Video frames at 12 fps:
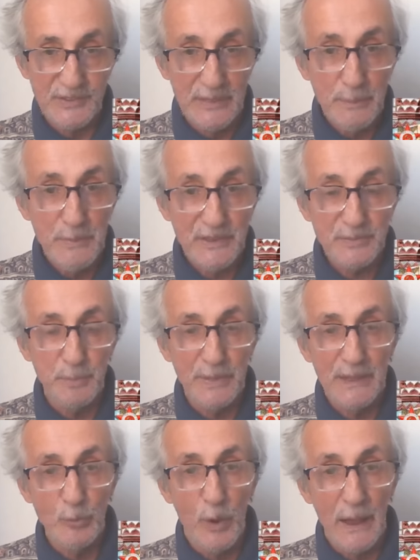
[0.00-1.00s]
Let me
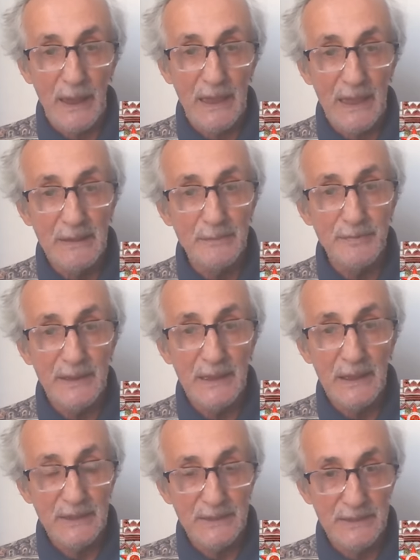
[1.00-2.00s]
explain why. Every
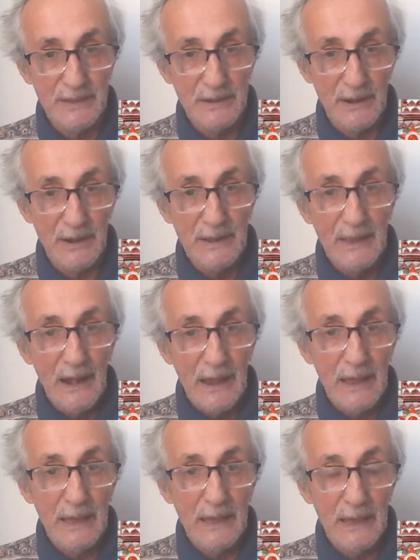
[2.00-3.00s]
year,
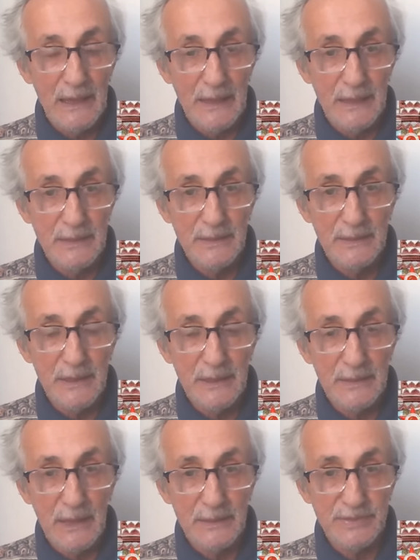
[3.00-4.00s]
at
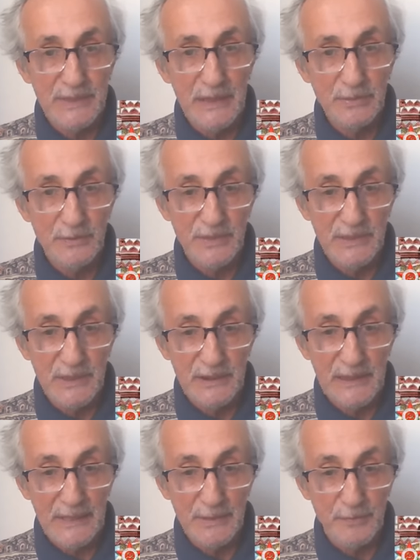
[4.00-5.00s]
the end of the year,
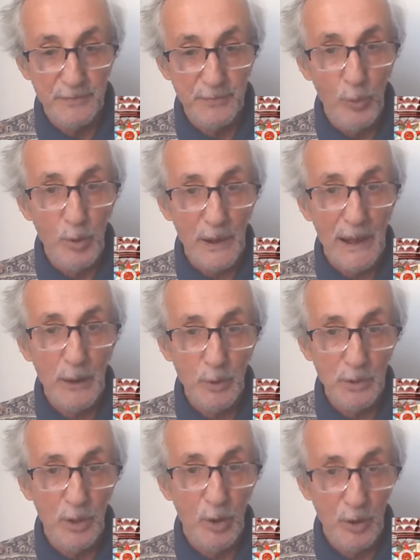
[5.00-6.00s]
he had a
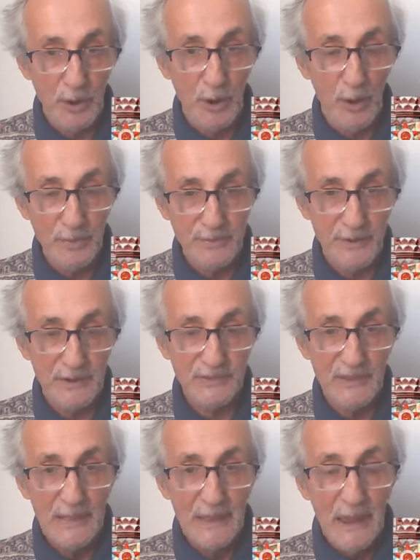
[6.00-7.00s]
four-hour-long conference,
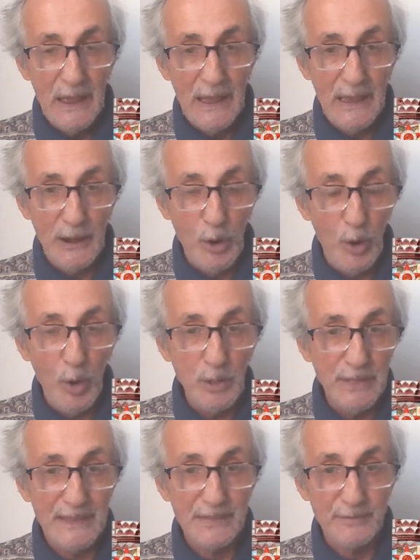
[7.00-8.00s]
a
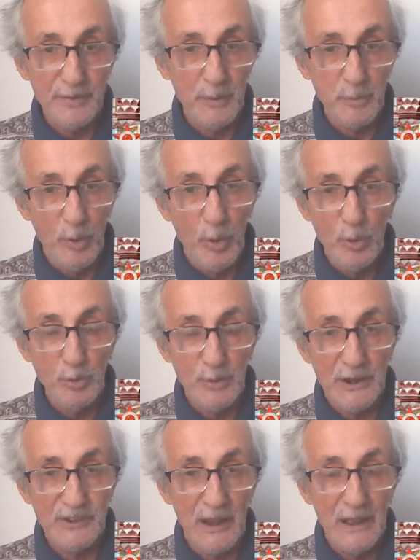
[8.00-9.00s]
call-in from all
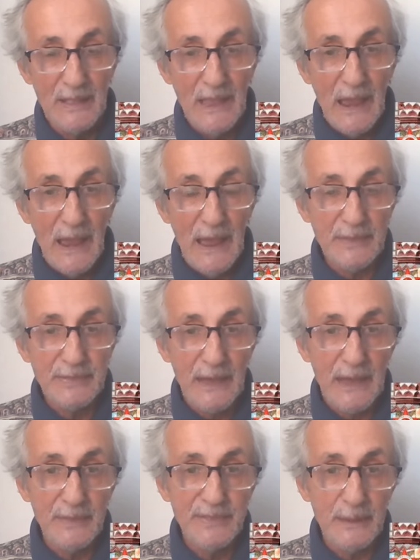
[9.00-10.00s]
Russia, and
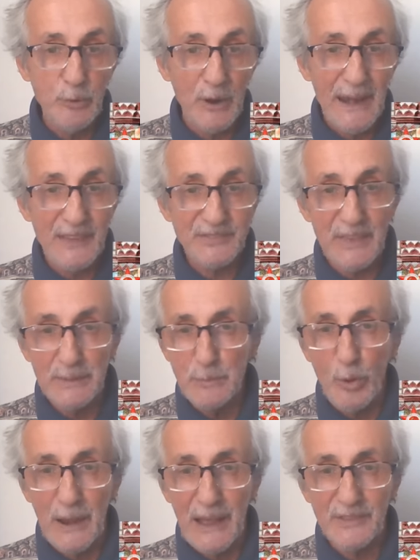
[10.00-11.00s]
they were asking him
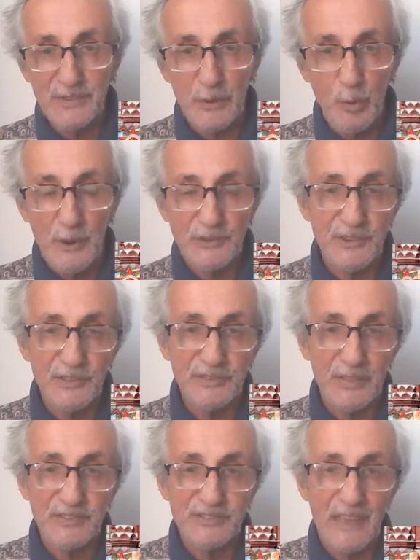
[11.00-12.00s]
all kinds of questions.
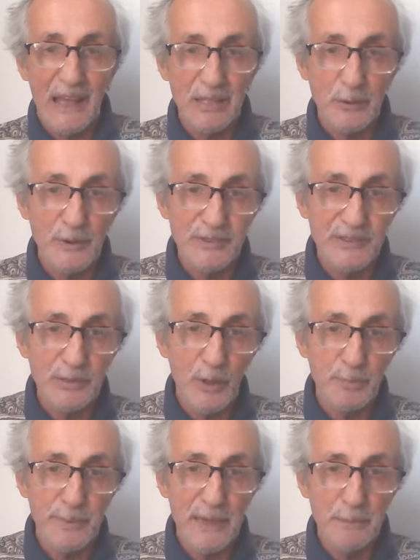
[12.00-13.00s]
The salaries are
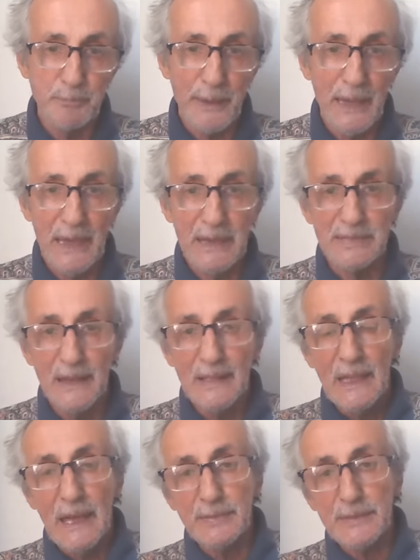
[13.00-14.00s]
not being paid,
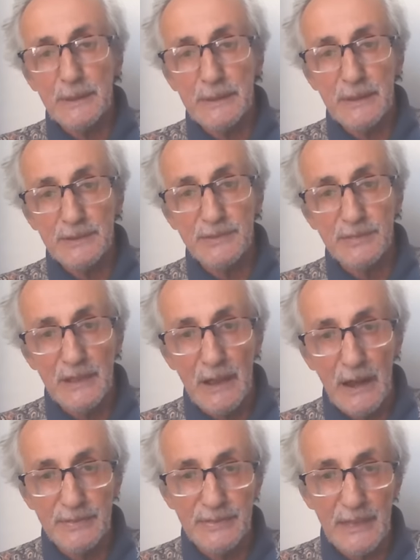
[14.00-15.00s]
and the
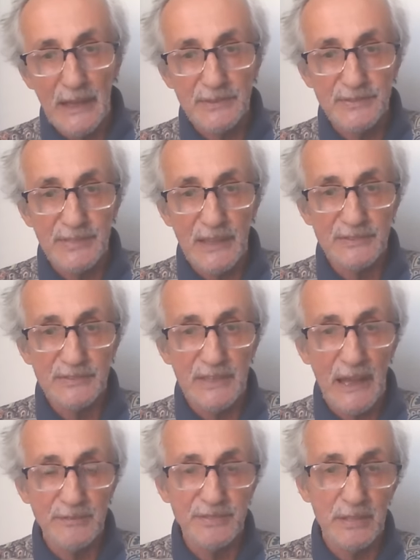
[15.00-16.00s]
kindergarten doesn't
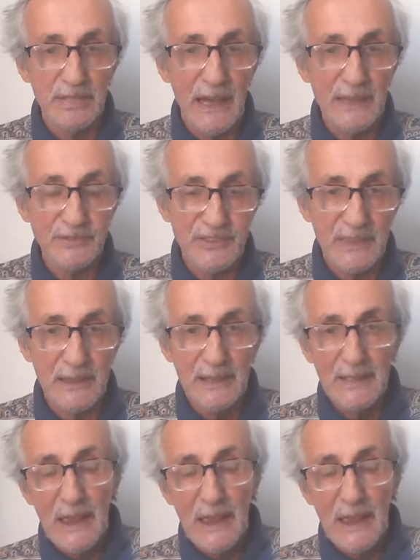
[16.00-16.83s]
have the lighting.